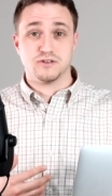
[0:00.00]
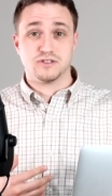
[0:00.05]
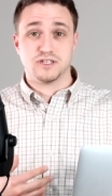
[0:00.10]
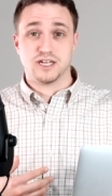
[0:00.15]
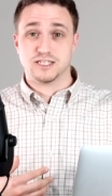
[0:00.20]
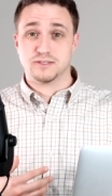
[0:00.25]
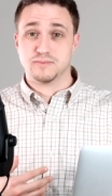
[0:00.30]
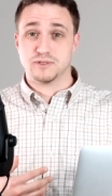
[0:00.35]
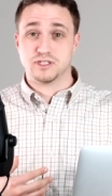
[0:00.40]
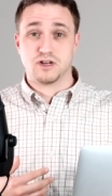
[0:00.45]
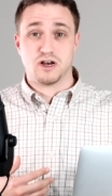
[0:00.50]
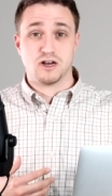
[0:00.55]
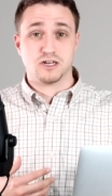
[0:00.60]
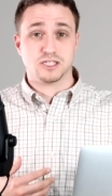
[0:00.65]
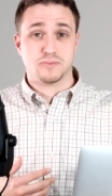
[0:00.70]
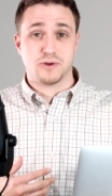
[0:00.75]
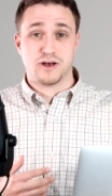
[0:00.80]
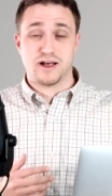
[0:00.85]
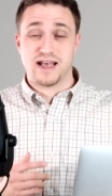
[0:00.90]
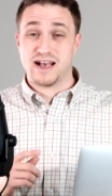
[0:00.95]
The New Testament
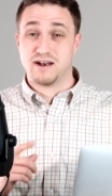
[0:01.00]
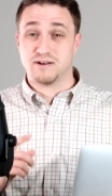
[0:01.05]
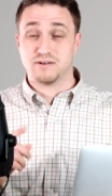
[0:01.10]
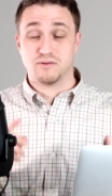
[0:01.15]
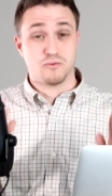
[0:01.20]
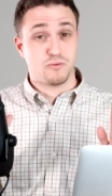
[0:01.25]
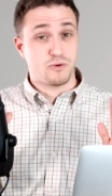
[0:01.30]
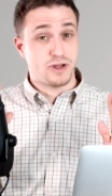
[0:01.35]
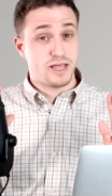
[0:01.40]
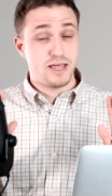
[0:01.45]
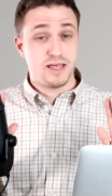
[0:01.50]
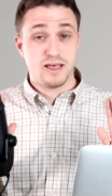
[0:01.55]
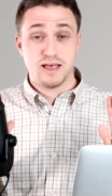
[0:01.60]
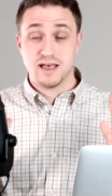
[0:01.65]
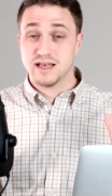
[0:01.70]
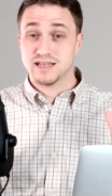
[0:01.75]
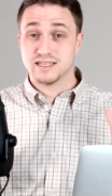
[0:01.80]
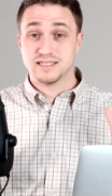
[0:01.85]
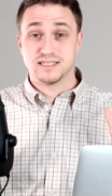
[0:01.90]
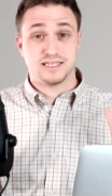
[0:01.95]
talks about how
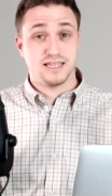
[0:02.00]
we